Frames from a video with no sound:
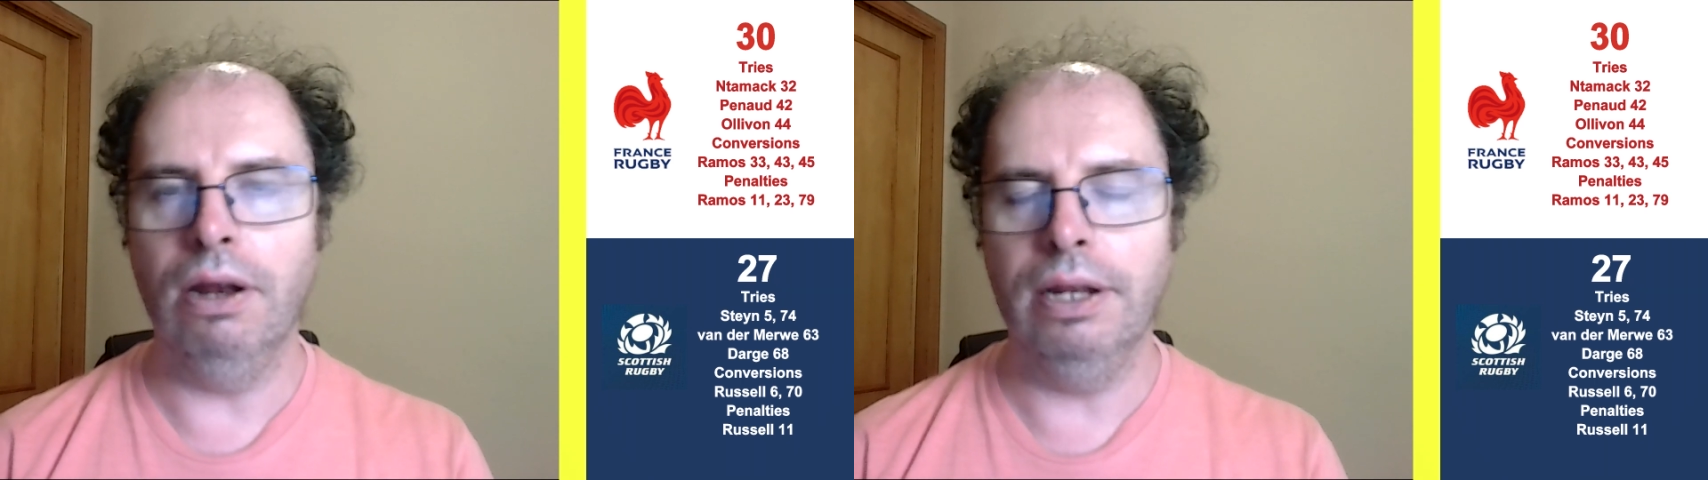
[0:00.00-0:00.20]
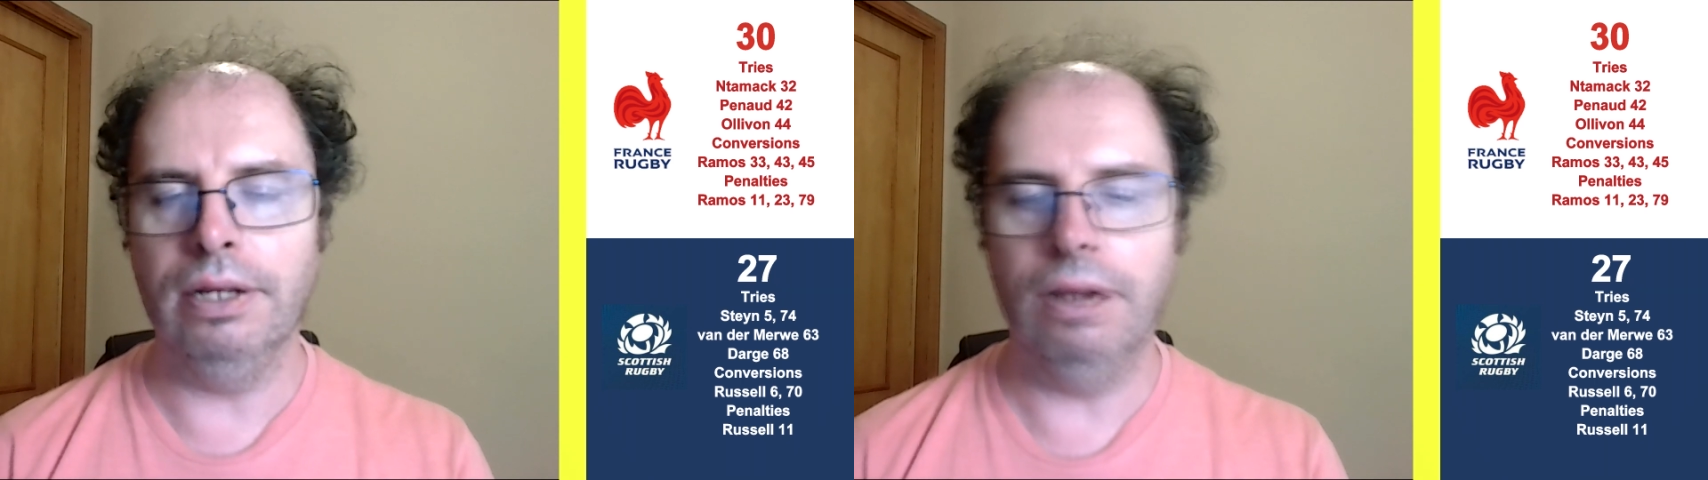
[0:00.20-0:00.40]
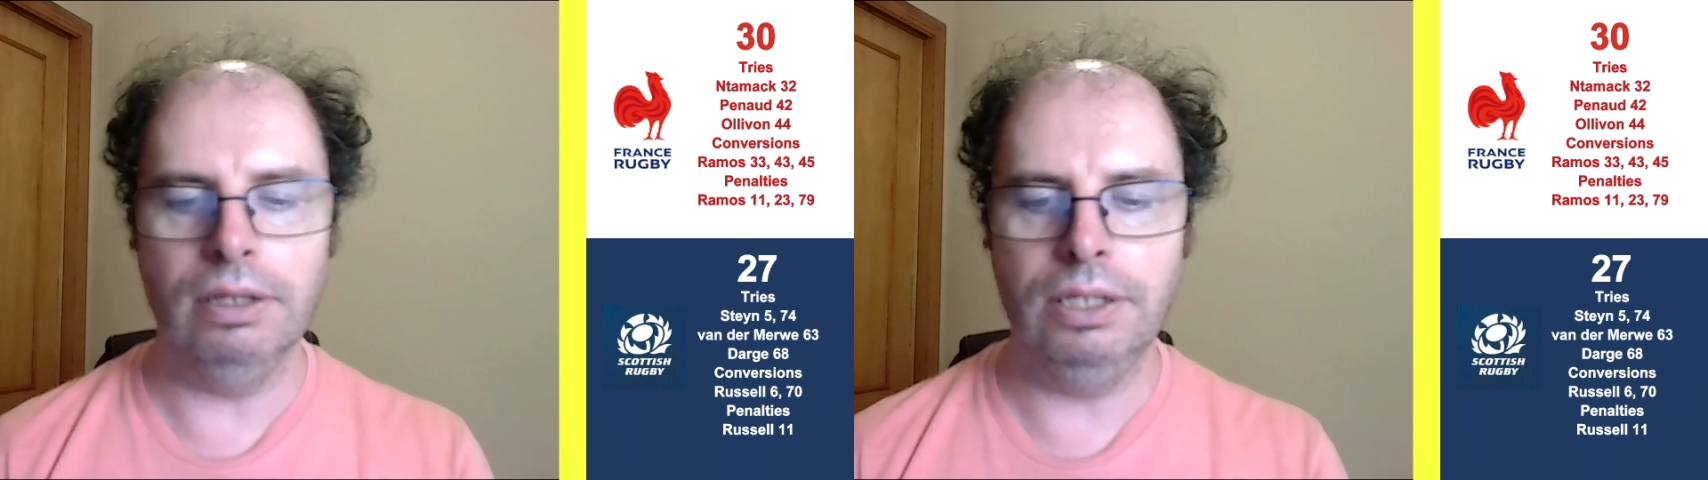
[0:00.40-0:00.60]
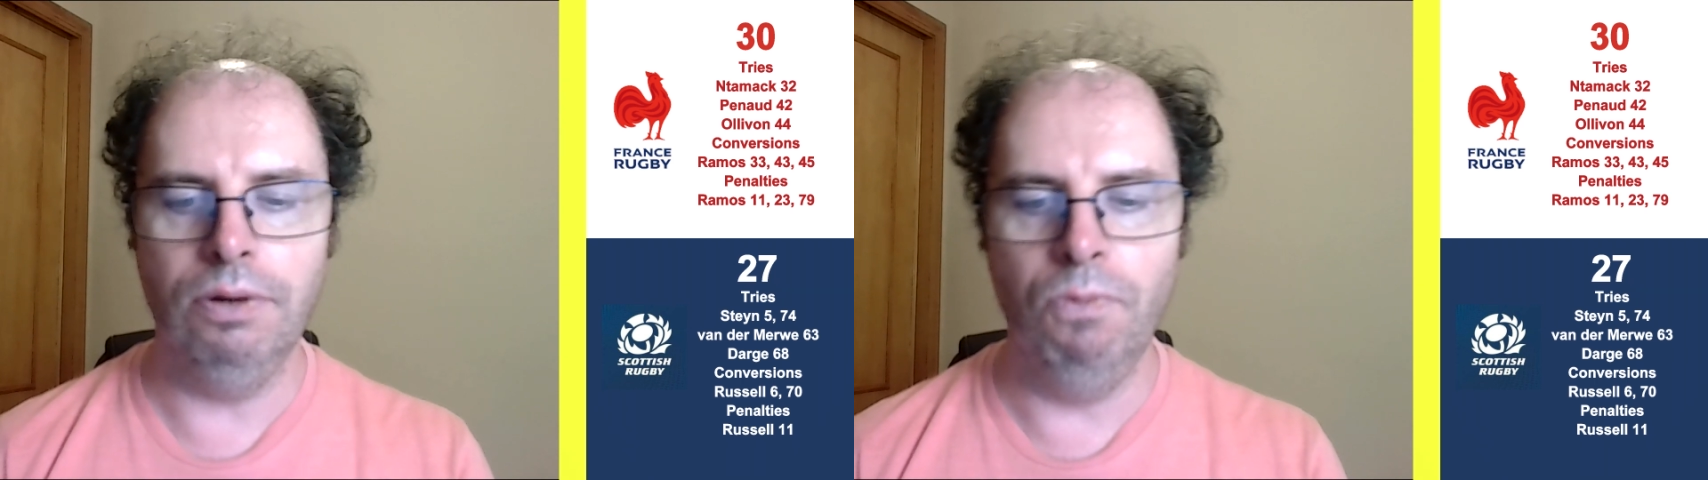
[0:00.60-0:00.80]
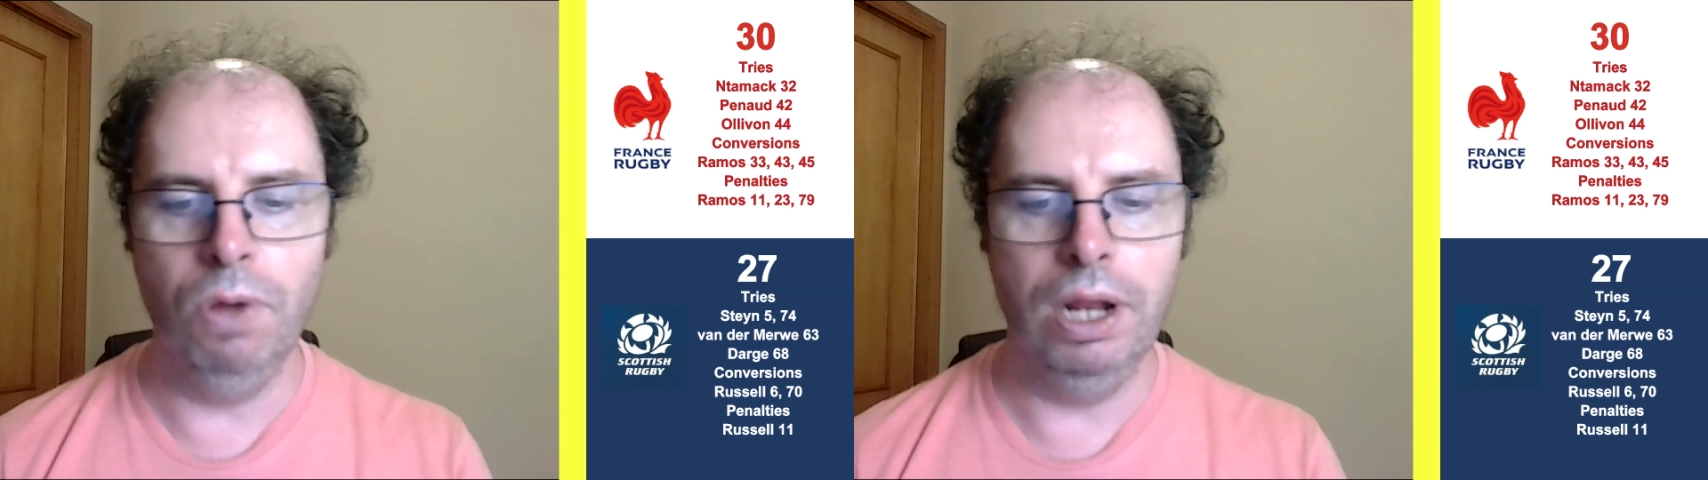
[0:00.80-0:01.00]
Scotland, I
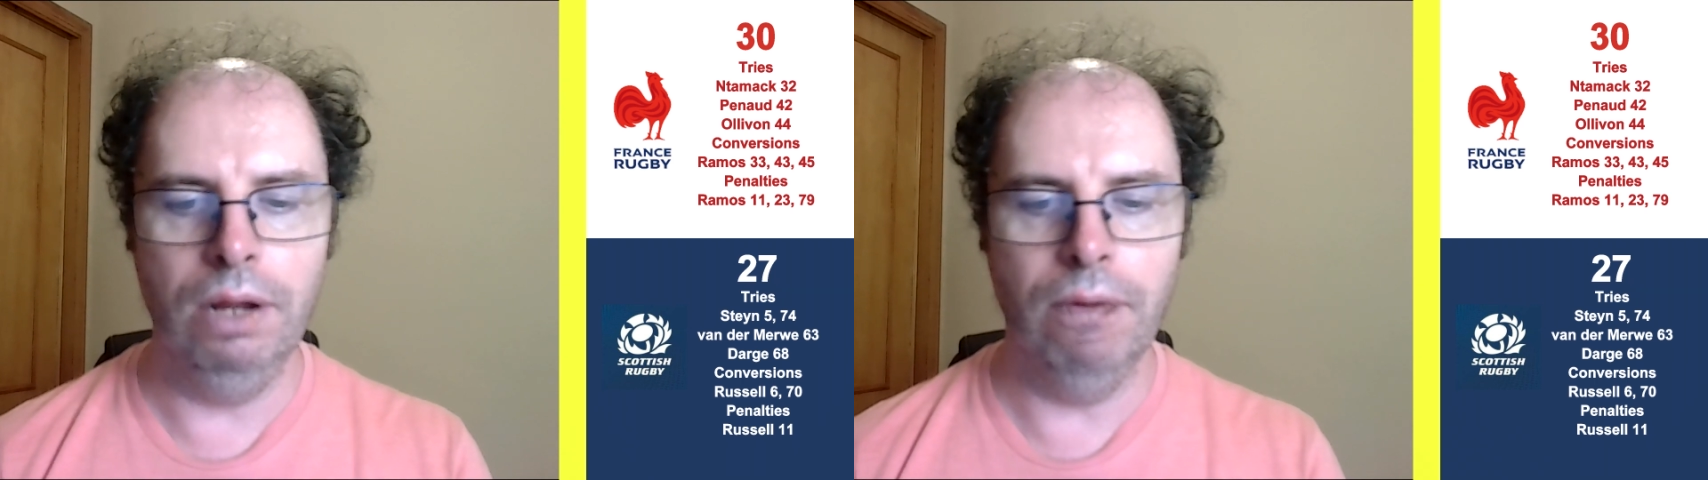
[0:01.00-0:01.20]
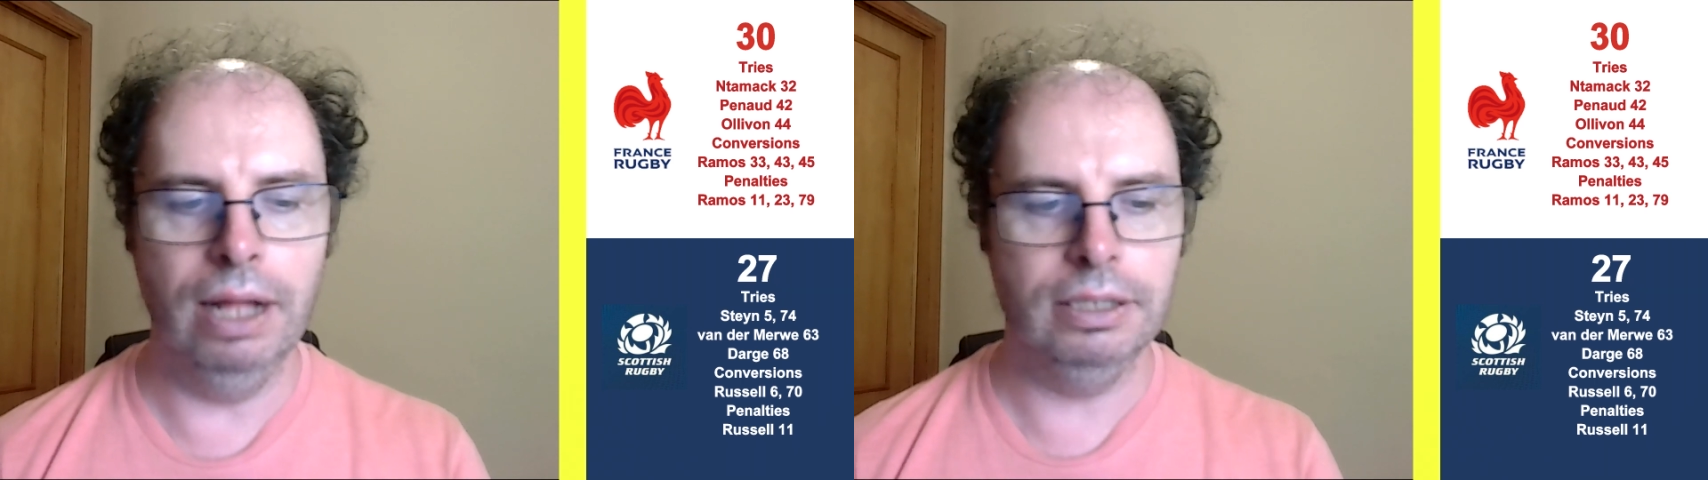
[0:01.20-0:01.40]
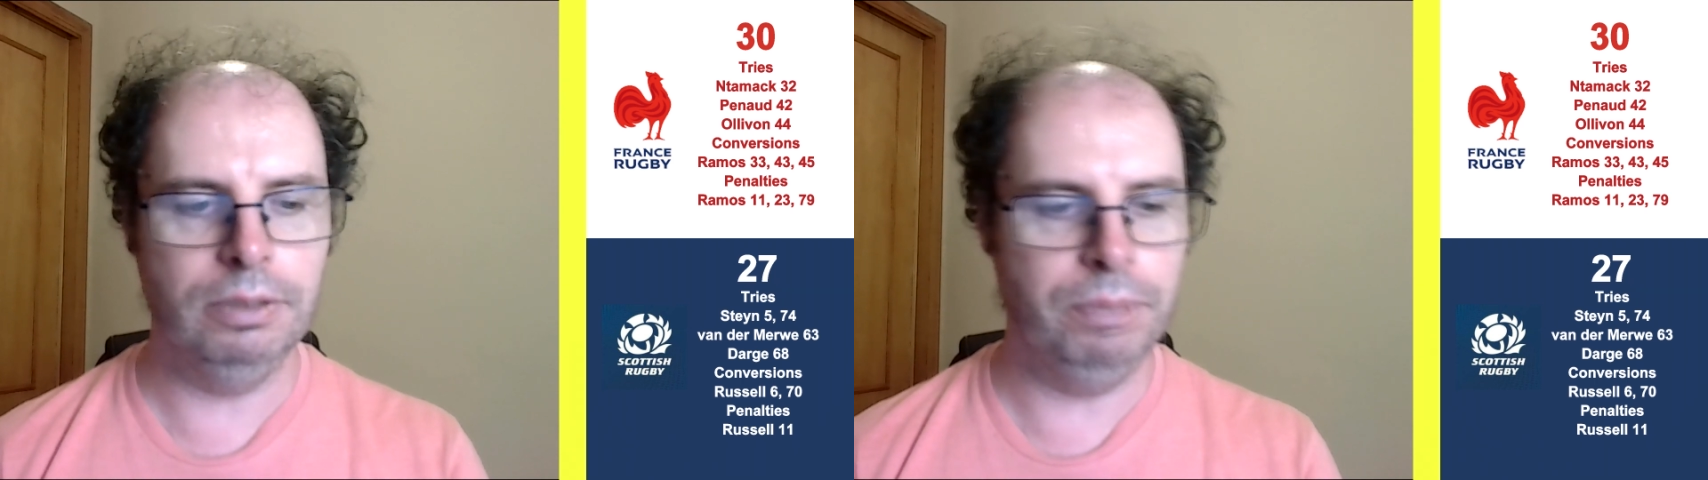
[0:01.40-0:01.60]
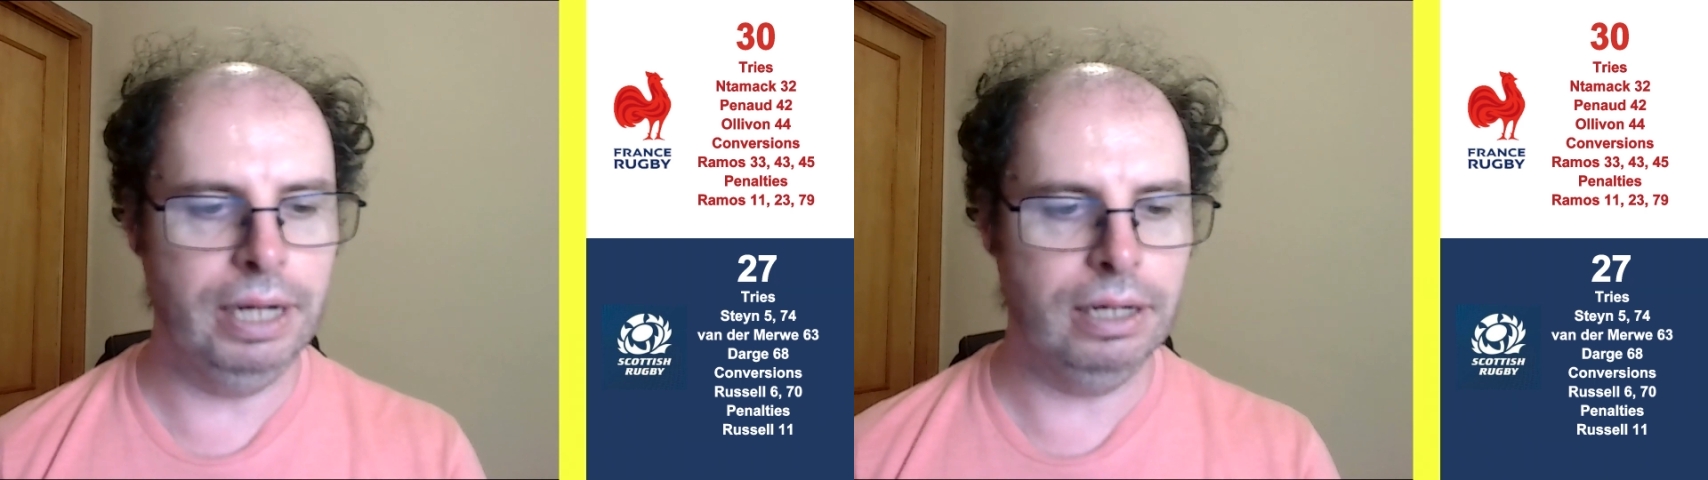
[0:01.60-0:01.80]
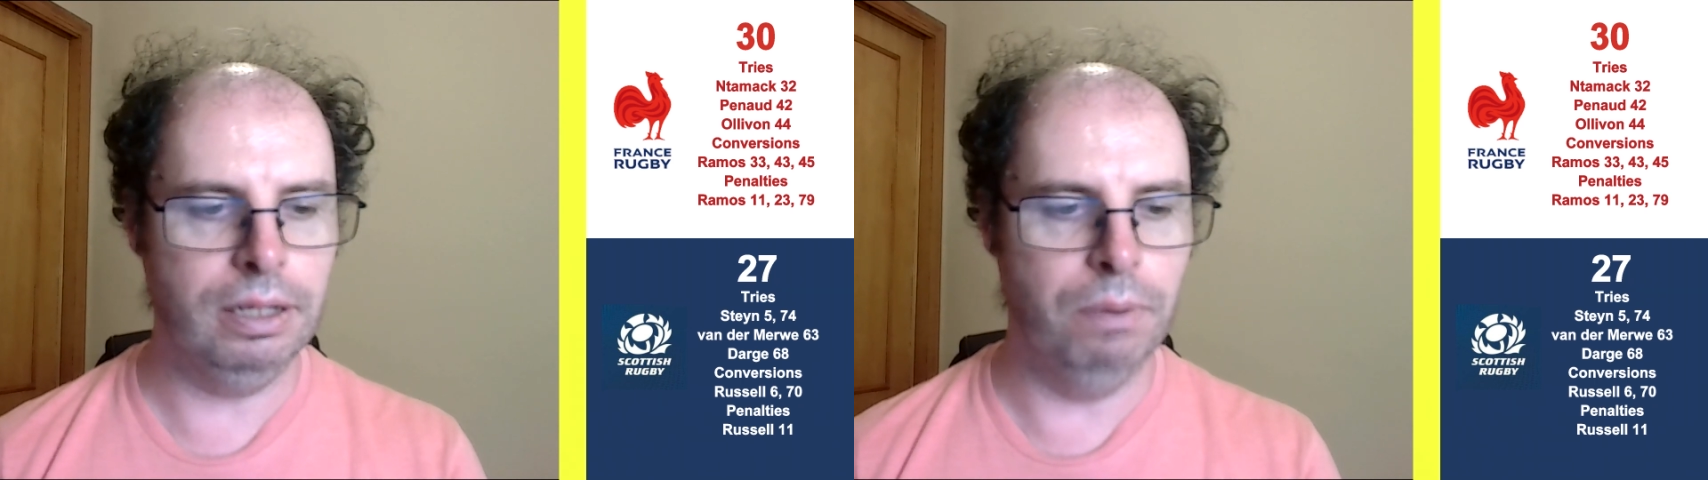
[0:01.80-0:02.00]
thought, did really
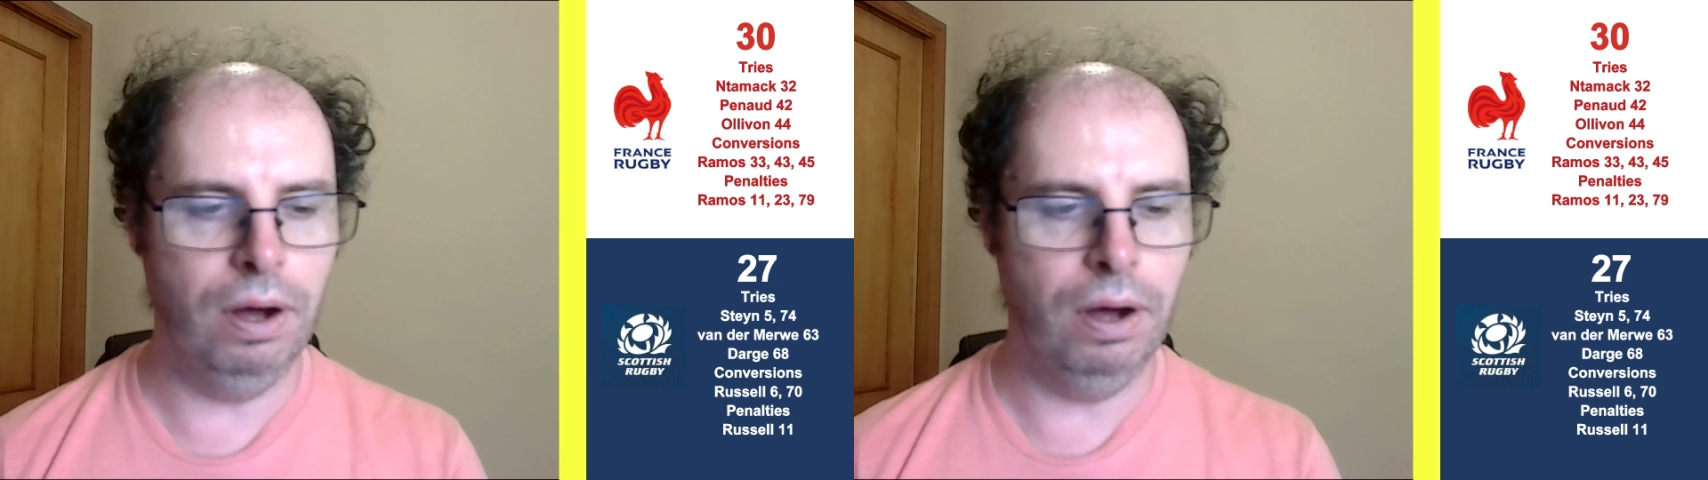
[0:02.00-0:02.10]
well to